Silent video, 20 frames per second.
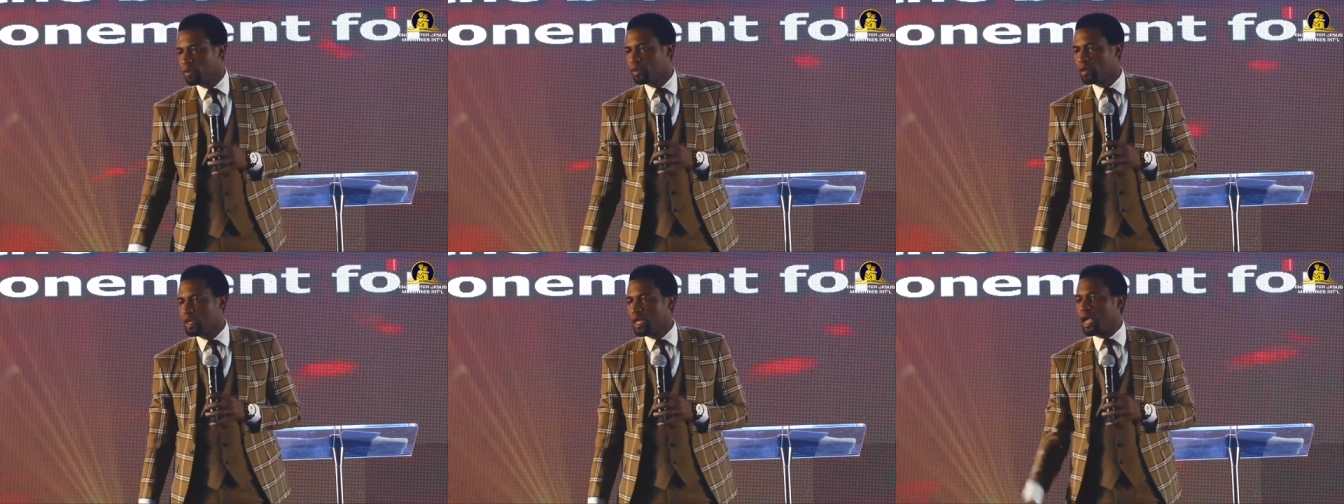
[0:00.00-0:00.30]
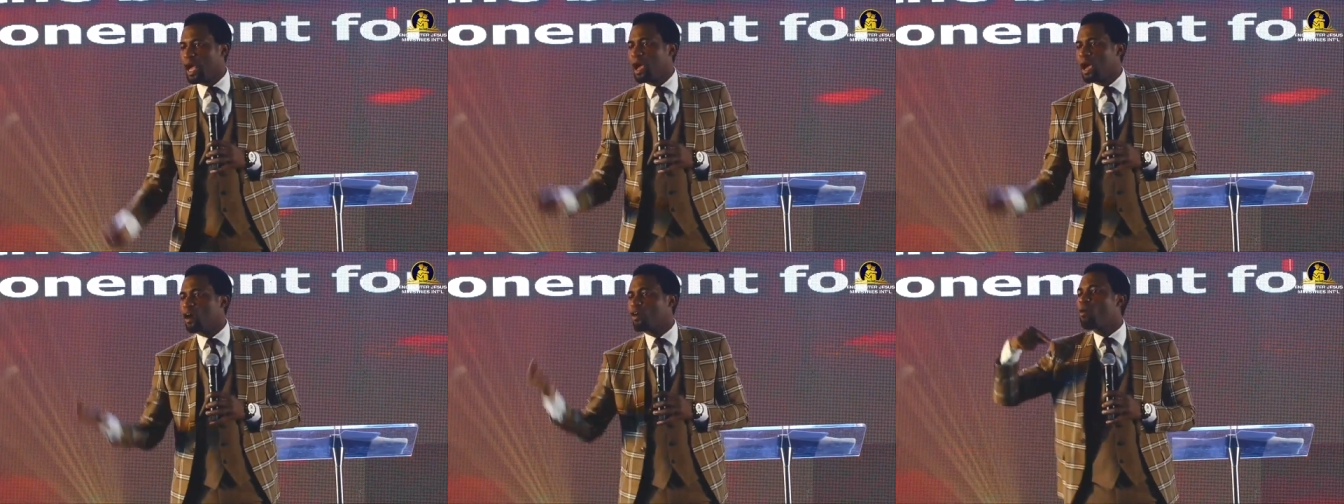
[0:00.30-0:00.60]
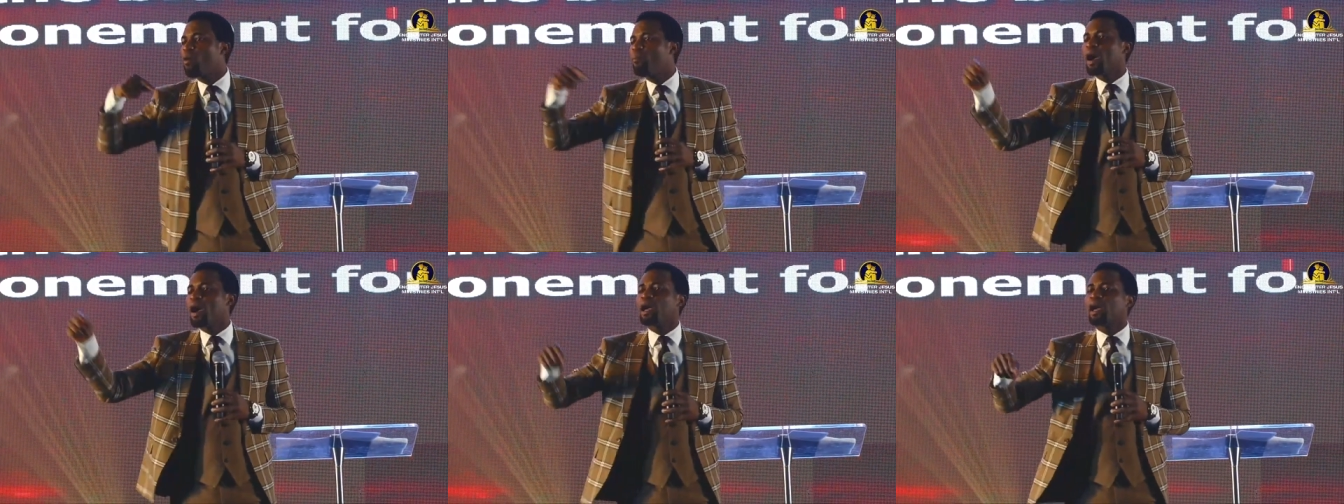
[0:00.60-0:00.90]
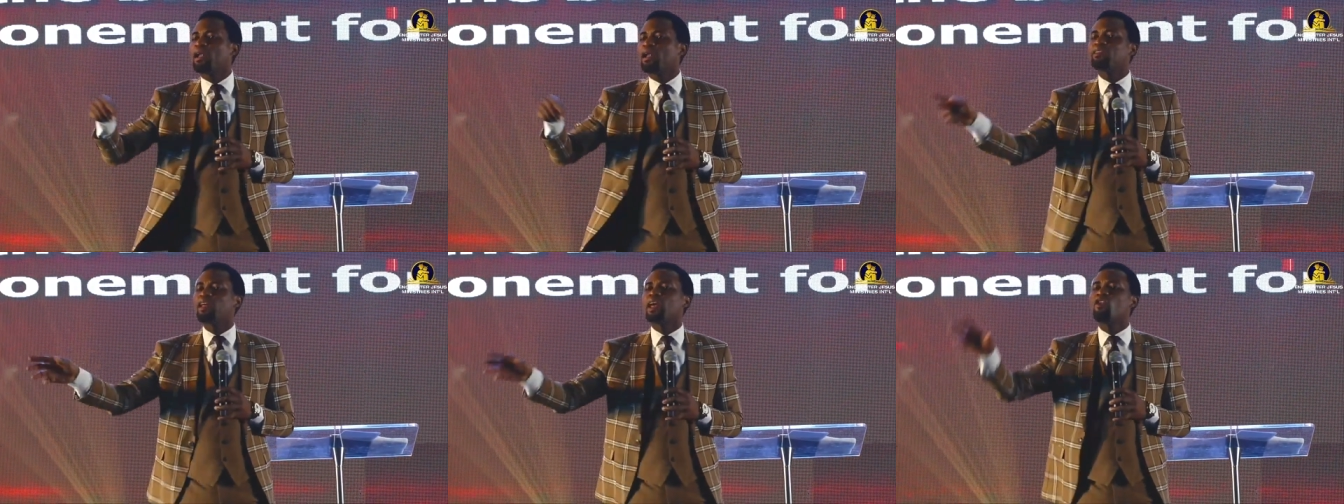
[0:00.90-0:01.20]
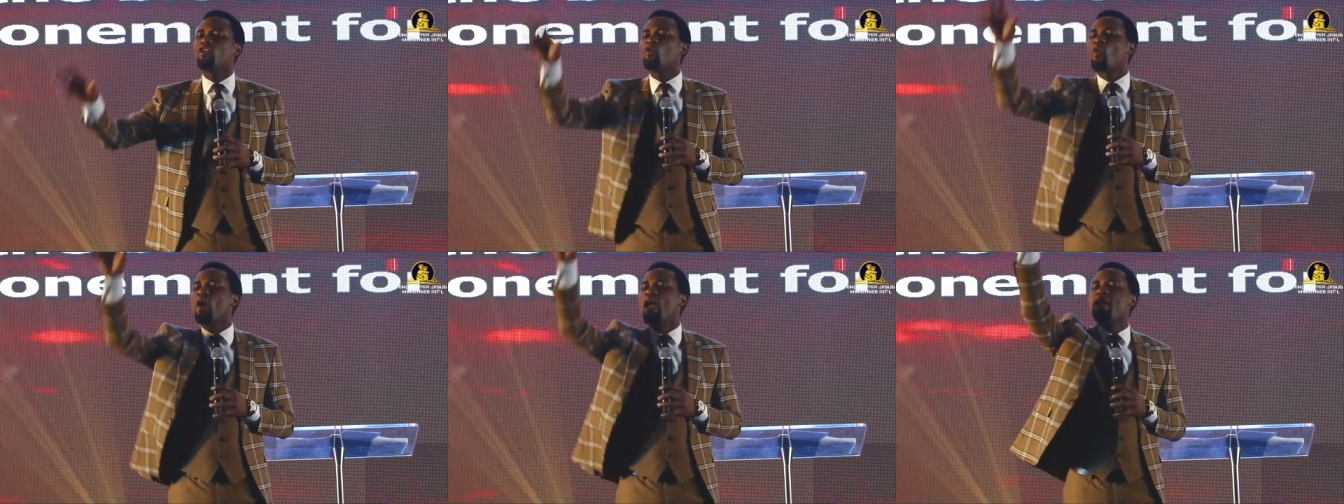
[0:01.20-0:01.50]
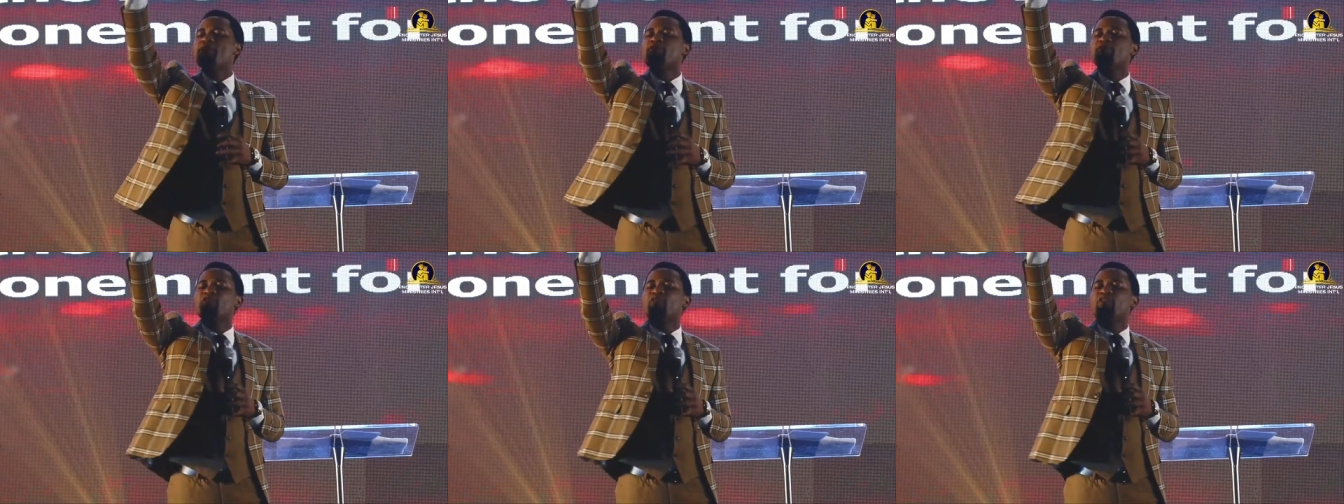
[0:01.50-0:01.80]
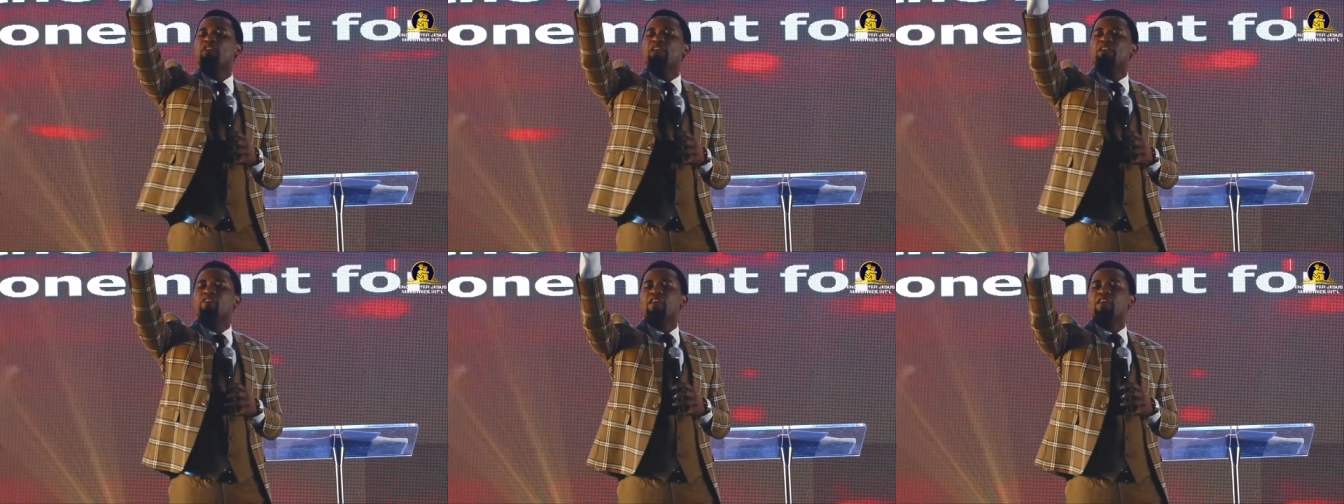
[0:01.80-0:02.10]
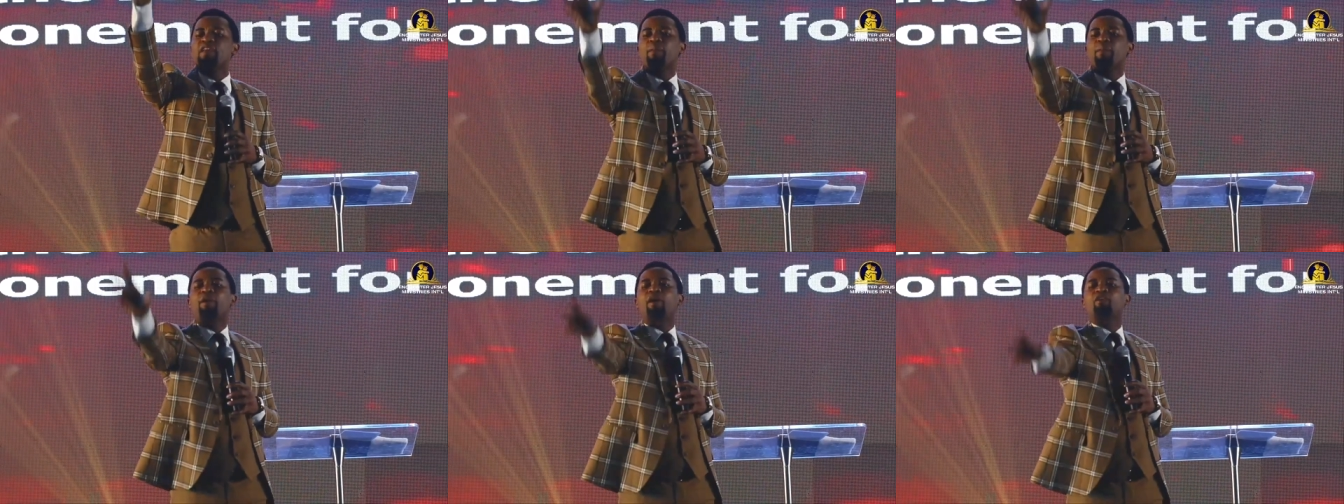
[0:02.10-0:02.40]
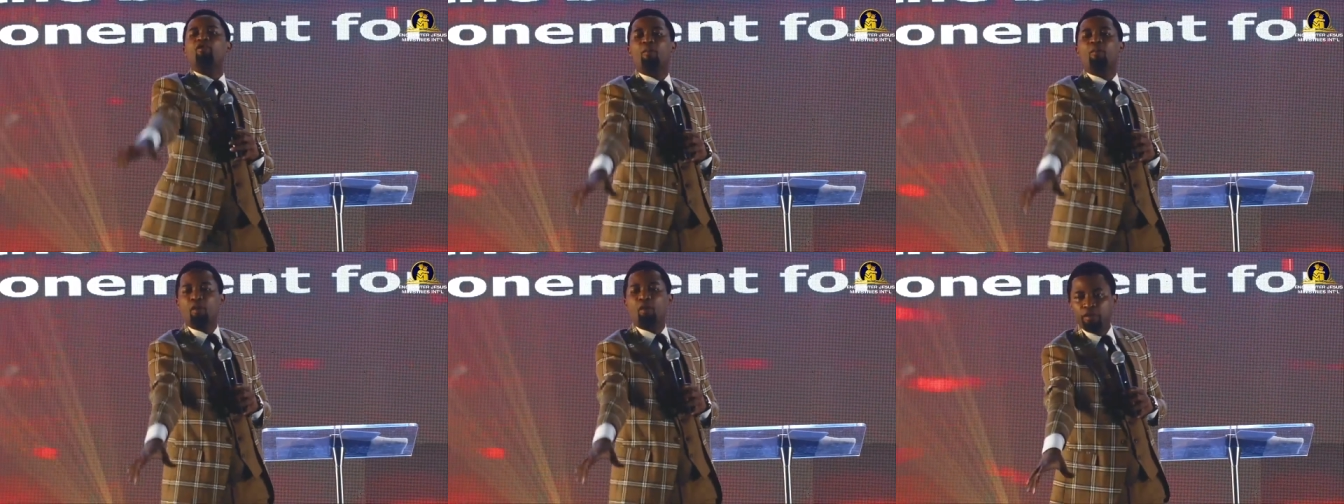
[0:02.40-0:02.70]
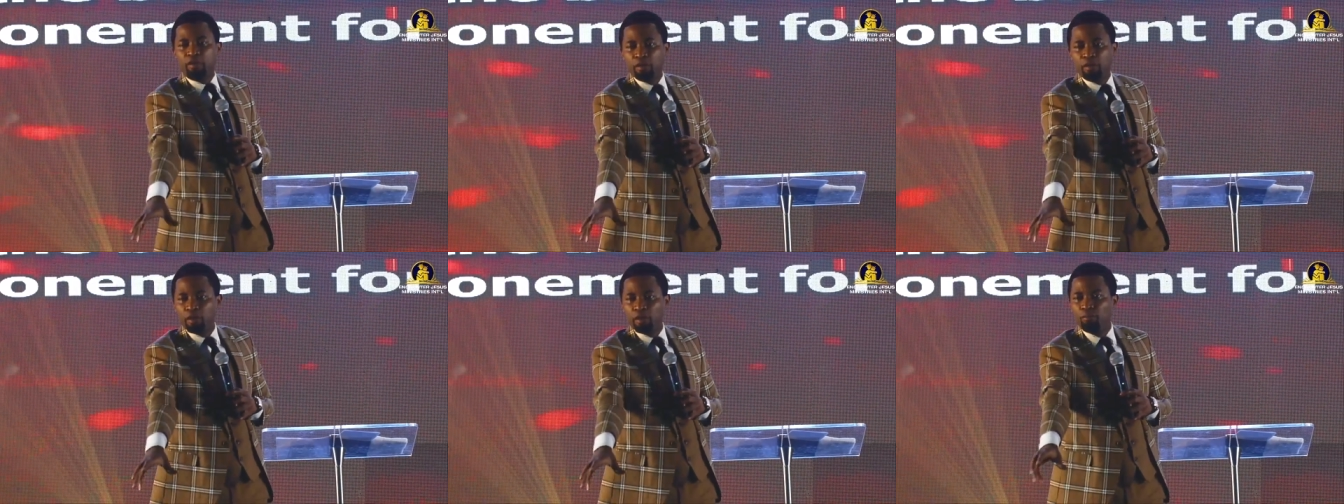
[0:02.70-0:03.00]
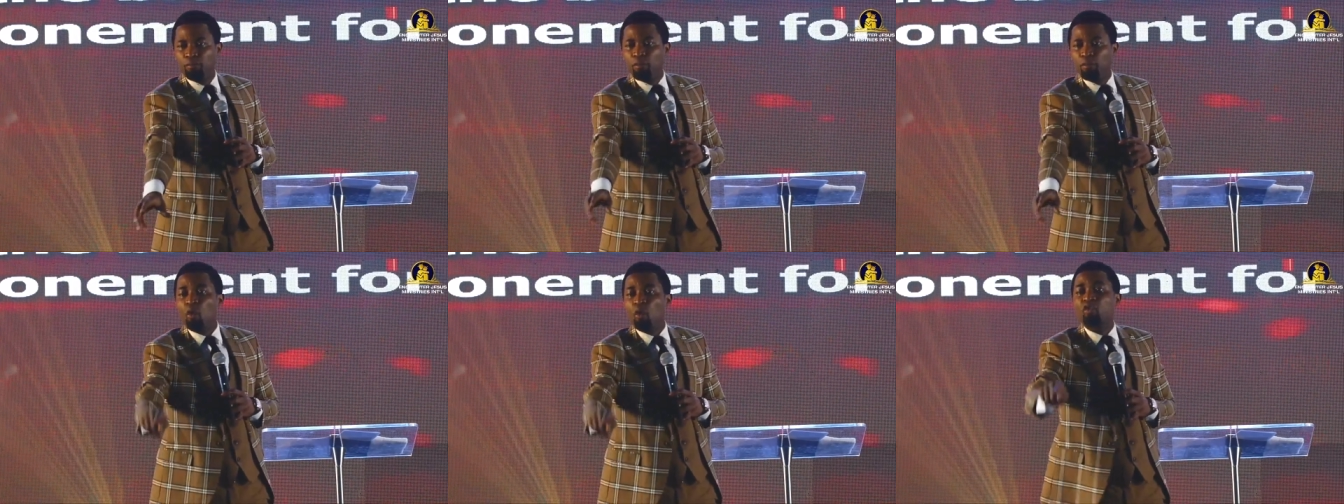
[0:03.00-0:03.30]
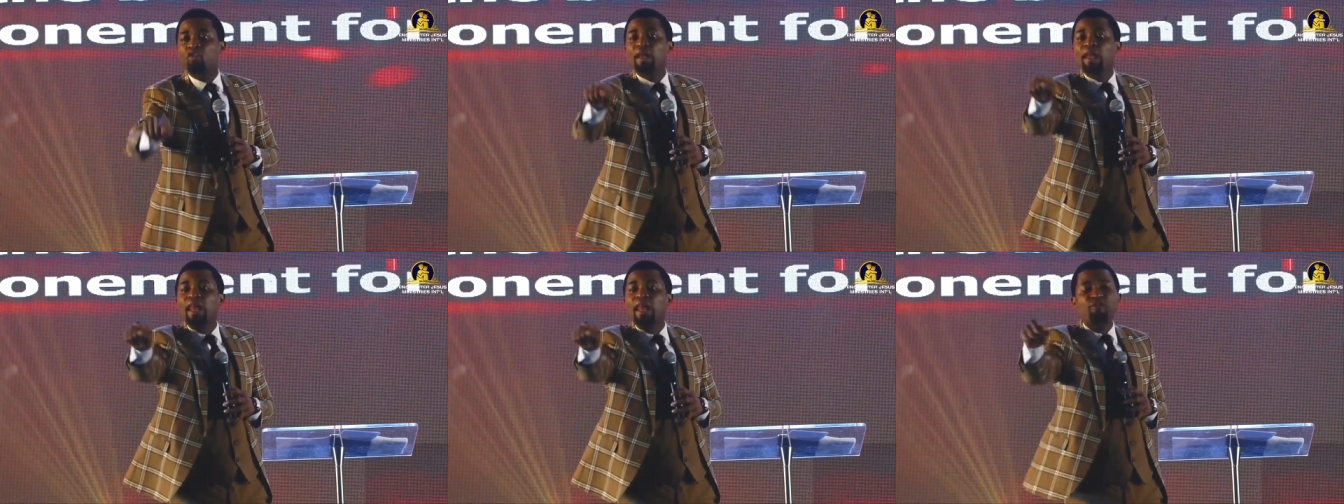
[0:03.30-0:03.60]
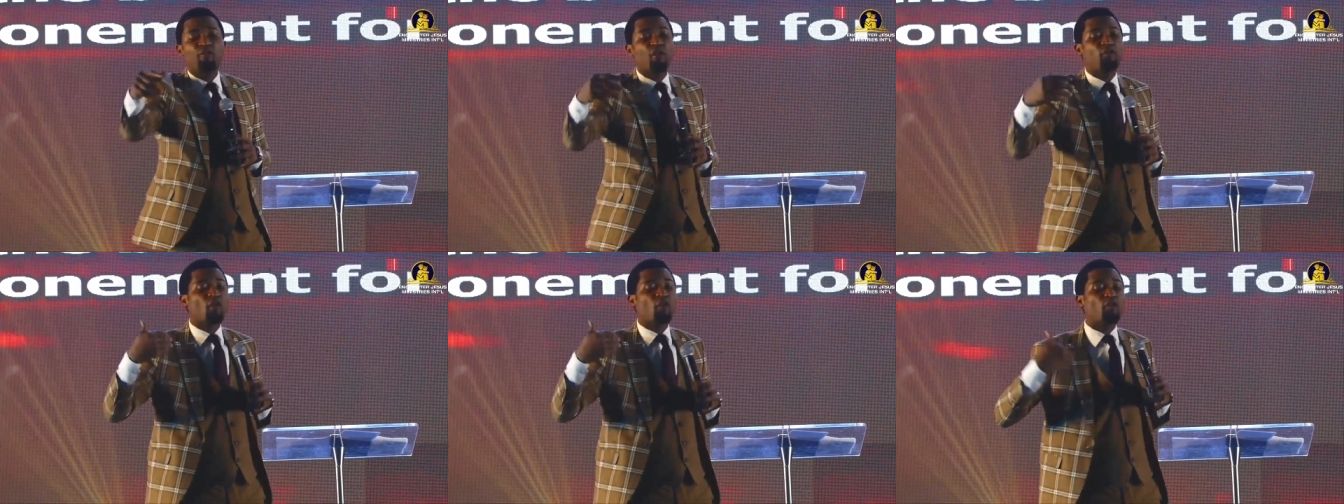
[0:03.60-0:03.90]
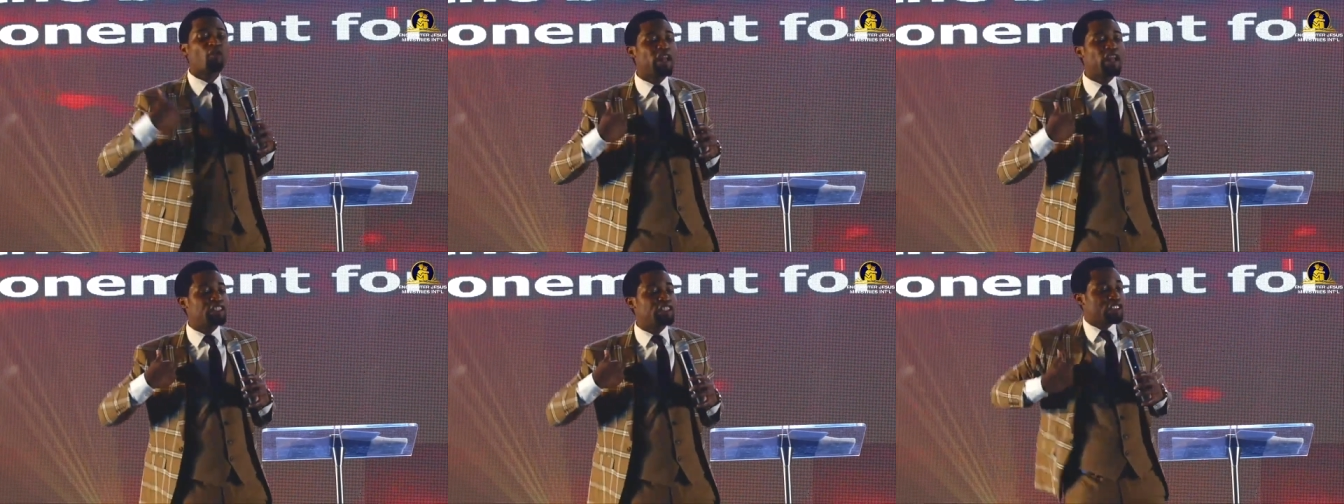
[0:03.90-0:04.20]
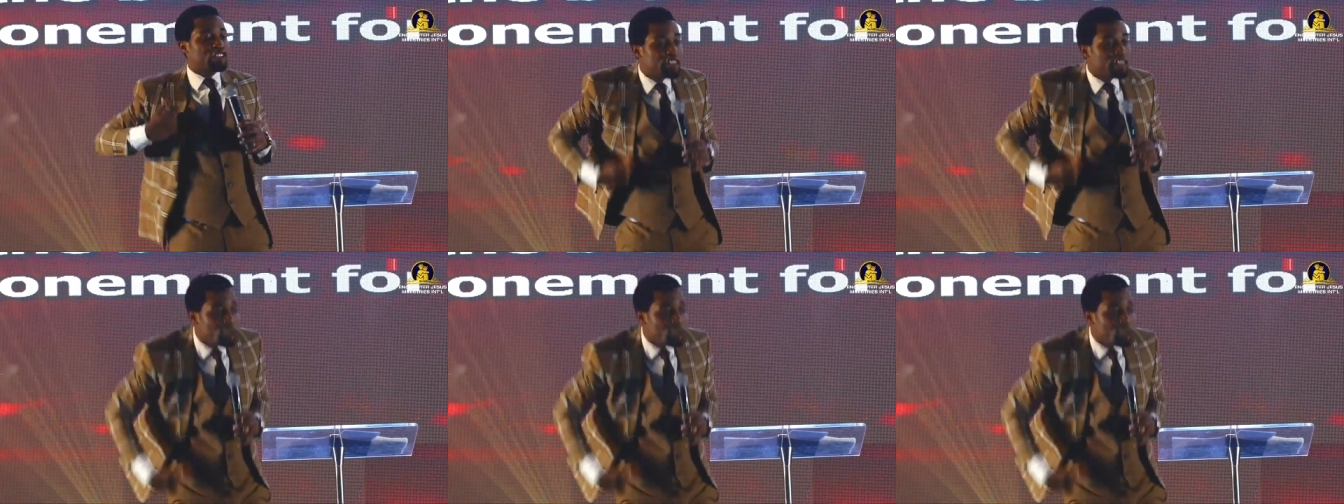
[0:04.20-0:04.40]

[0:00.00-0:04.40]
They can come back and tell you everything about your body because the life of your flesh is